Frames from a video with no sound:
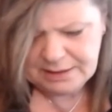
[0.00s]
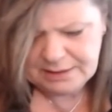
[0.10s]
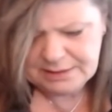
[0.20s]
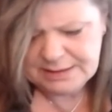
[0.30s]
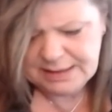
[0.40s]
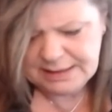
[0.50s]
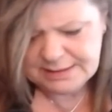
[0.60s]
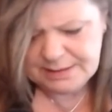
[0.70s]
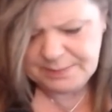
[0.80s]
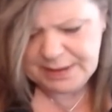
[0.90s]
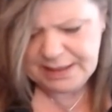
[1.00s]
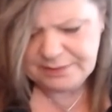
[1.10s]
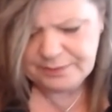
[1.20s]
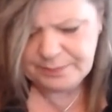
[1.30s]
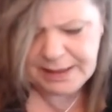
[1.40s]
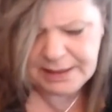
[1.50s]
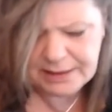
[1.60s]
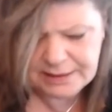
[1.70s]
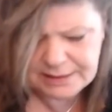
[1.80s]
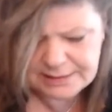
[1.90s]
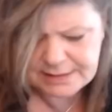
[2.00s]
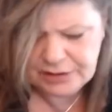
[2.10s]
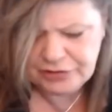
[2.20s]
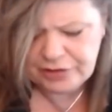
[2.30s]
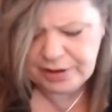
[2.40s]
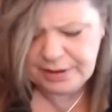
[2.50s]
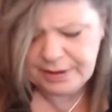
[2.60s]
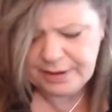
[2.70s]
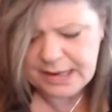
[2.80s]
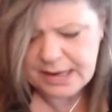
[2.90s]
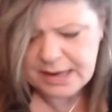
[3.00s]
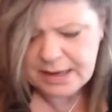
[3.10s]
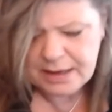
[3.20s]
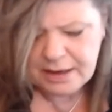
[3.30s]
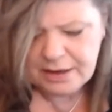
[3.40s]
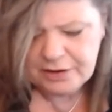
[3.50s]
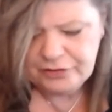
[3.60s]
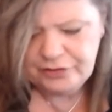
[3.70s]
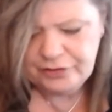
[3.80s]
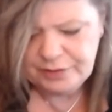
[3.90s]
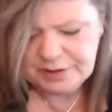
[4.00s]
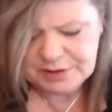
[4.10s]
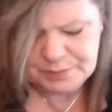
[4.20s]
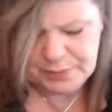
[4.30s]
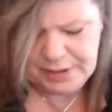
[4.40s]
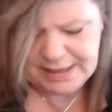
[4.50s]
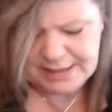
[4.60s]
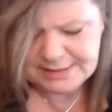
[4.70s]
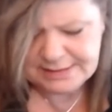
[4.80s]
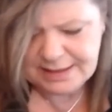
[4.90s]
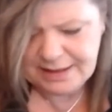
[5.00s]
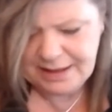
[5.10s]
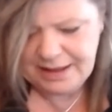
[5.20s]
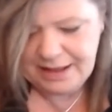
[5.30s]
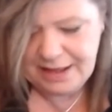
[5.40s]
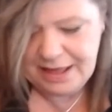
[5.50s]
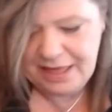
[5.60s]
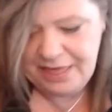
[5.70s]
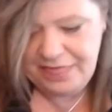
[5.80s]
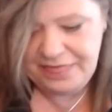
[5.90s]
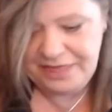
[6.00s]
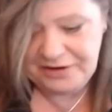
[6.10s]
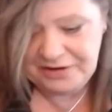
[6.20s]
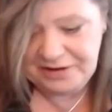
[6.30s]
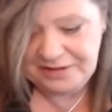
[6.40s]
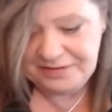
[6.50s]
It's like somebody had to make a decision to express their